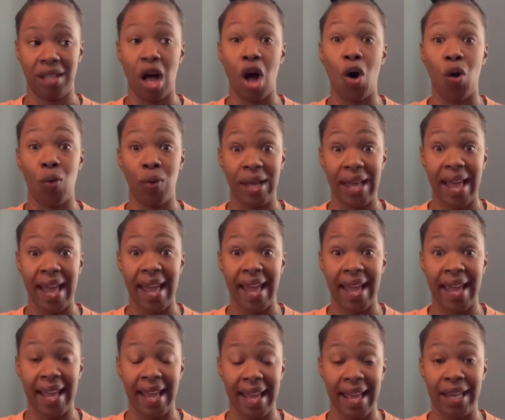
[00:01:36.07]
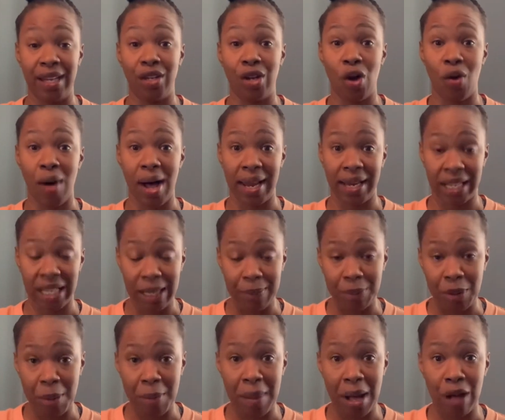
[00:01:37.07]
okay and know how to keep
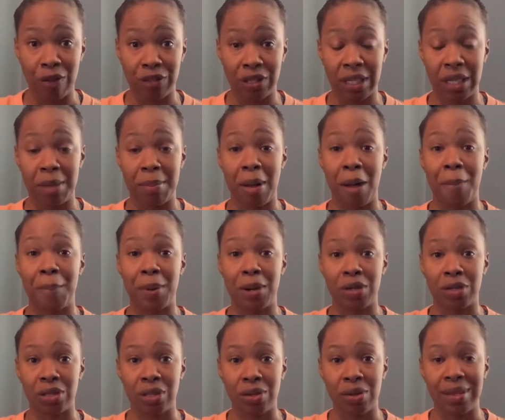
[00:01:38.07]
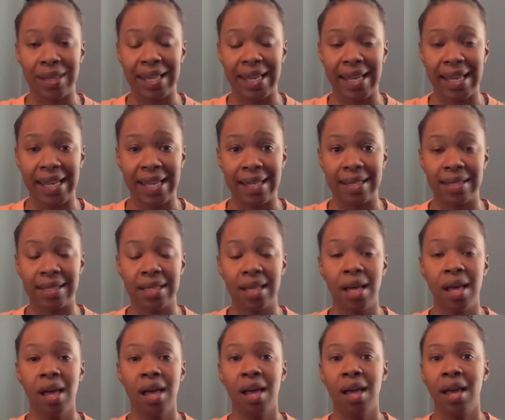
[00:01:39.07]
your mouth shut about personal things.
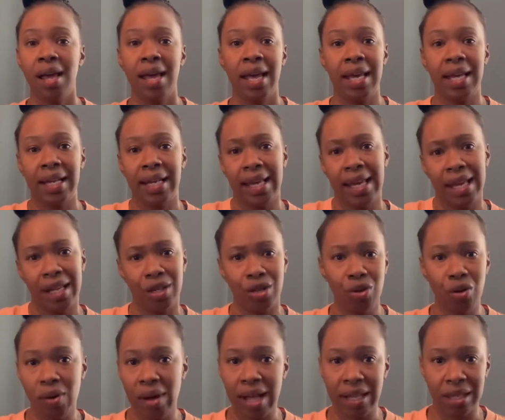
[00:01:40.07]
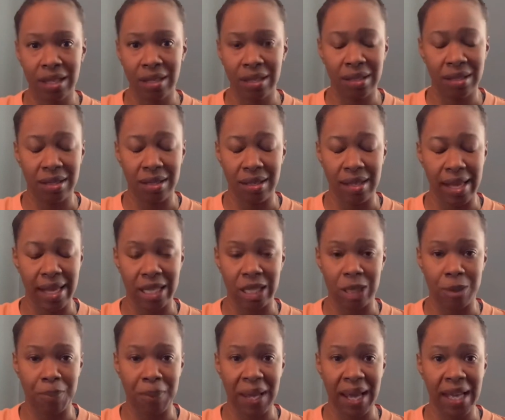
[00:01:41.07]
And again, you don't have to
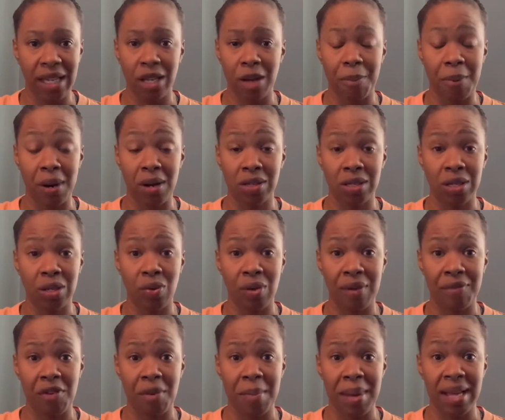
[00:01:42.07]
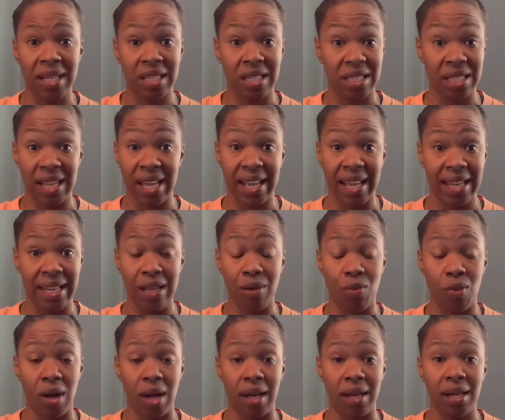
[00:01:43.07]
explain your personal information to
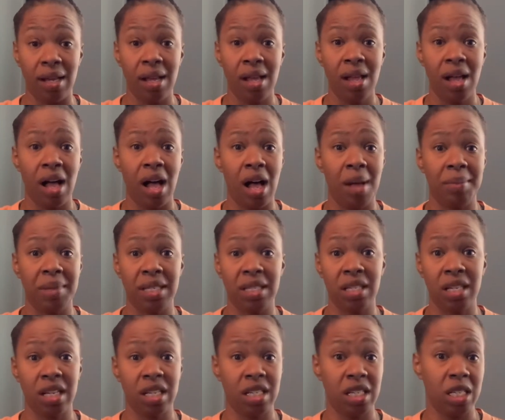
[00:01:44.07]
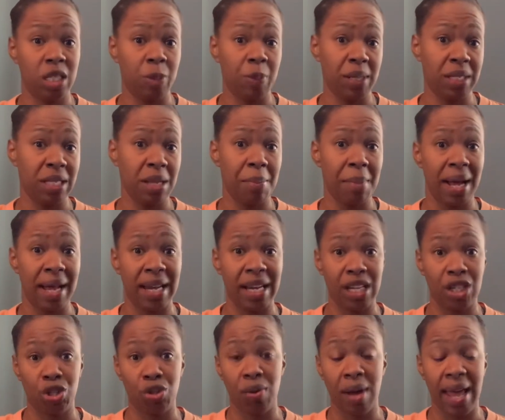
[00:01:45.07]
anyone. This can just be somebody
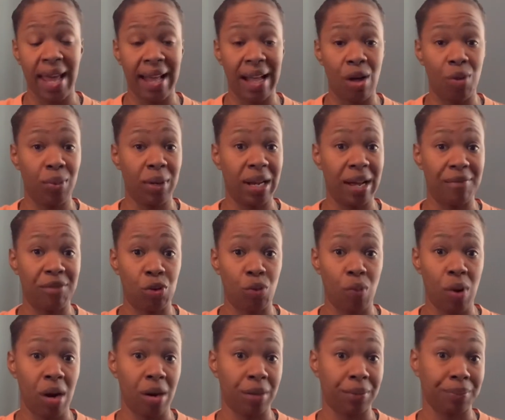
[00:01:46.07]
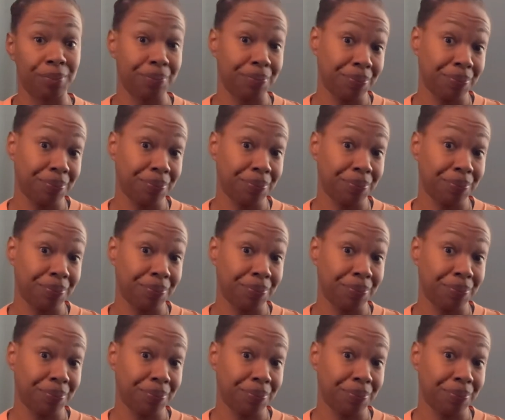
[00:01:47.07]
that you hang out with after work.